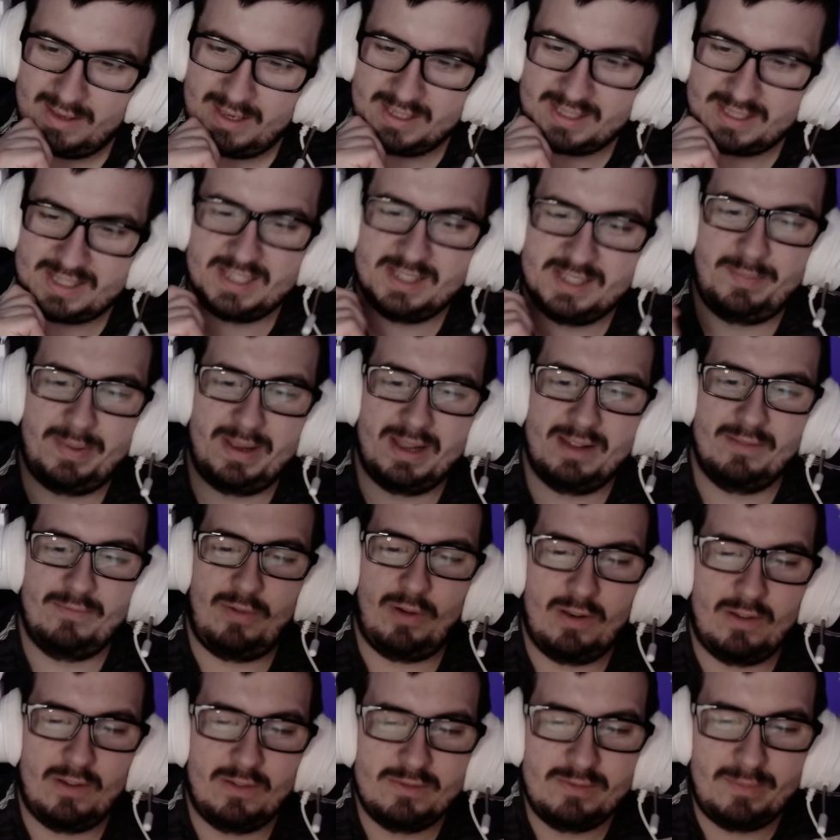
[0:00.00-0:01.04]
But he's being
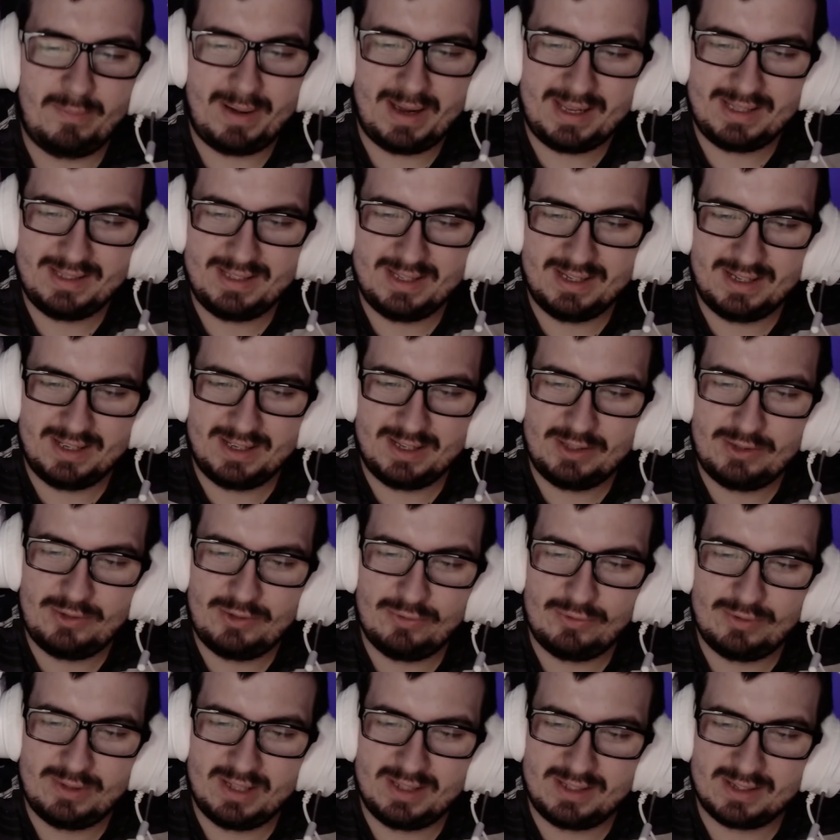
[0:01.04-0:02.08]
followed by the
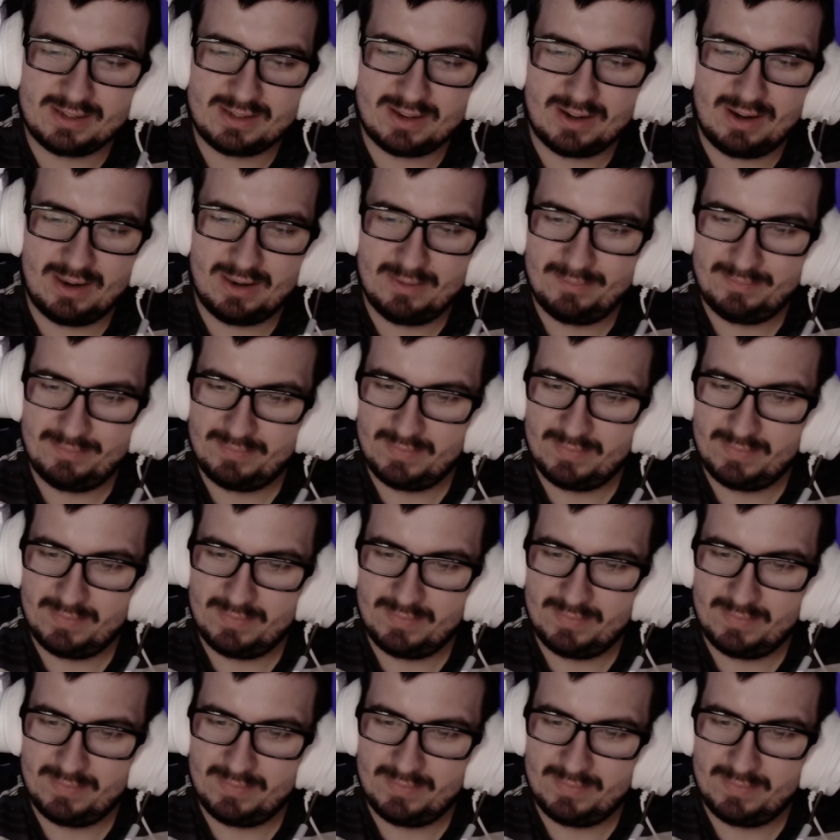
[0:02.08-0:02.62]
dude and the girl